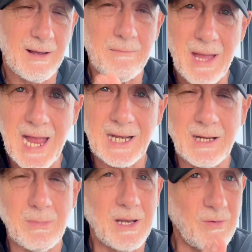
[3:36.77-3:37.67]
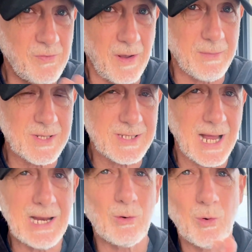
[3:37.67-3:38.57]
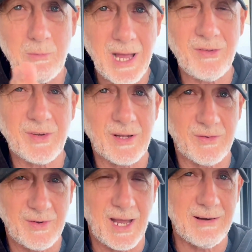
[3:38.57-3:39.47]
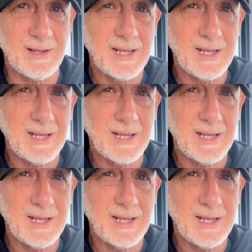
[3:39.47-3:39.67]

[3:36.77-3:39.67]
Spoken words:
A man can be in his feminine state or masculine state.